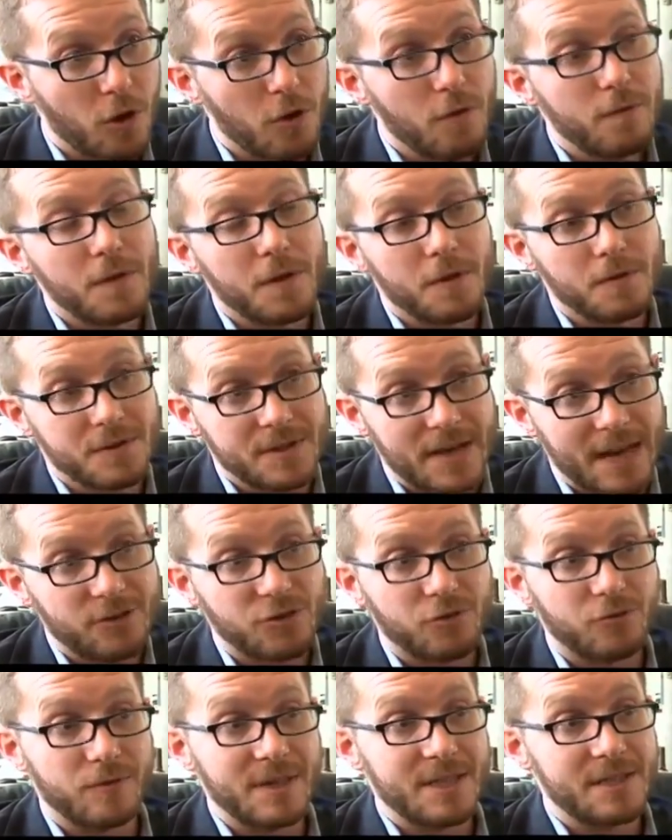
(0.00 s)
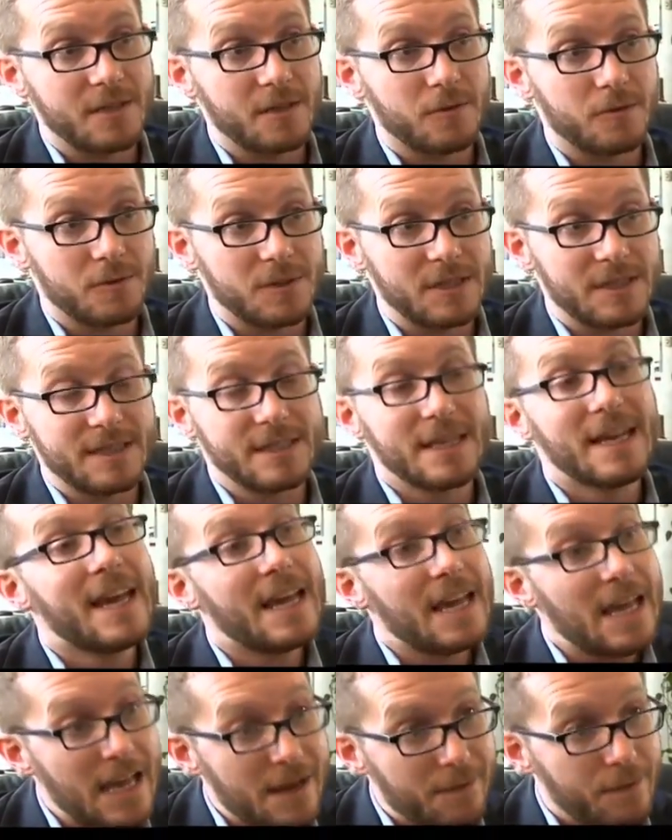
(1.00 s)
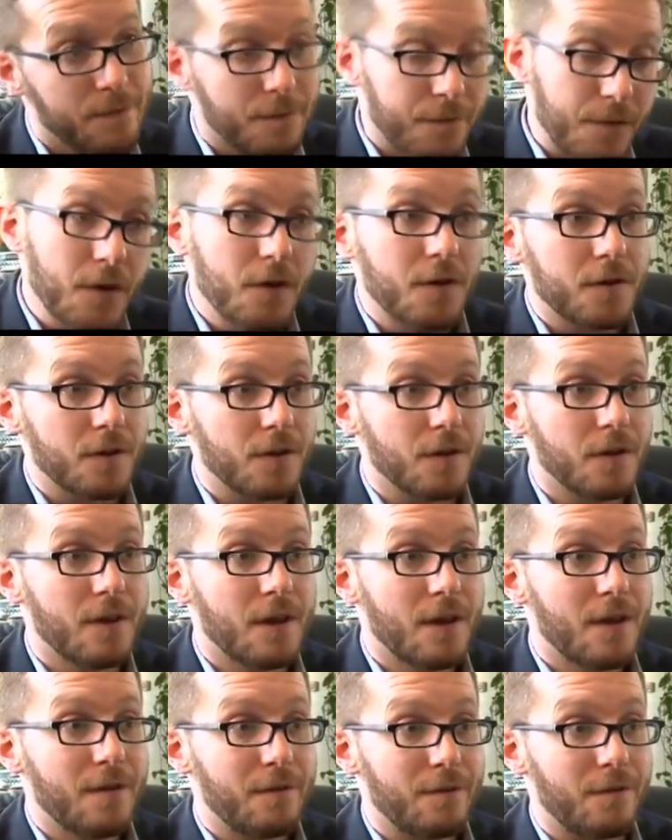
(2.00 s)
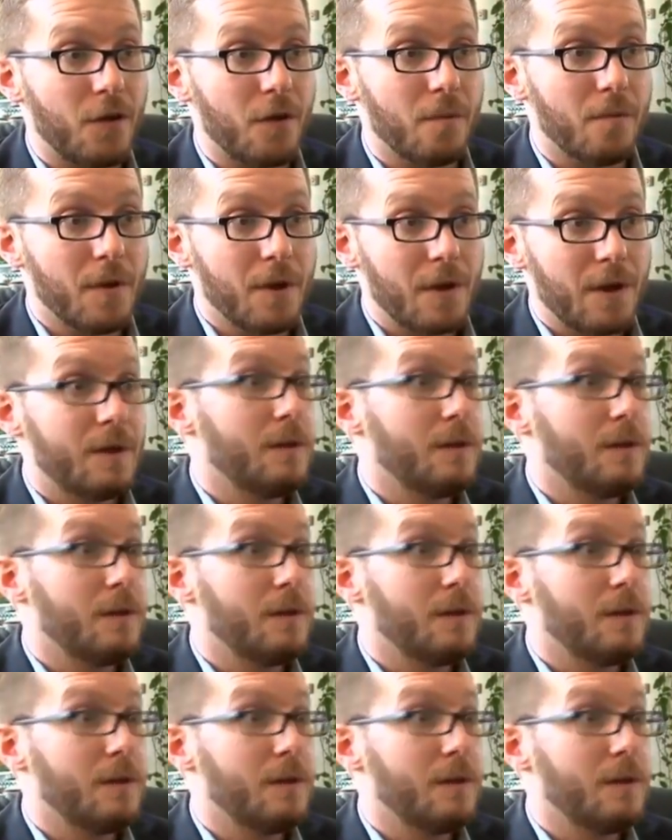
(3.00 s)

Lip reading: over those natural resources even further from